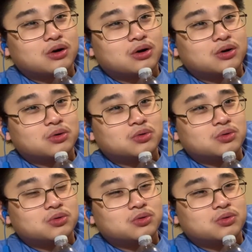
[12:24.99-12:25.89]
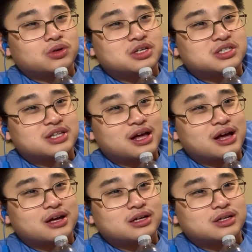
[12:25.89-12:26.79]
Oh, what is
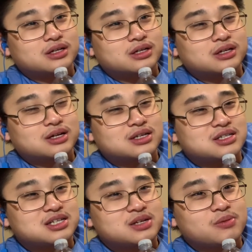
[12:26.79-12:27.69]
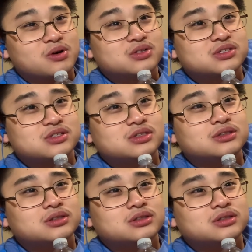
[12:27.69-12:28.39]
that? A sea monster?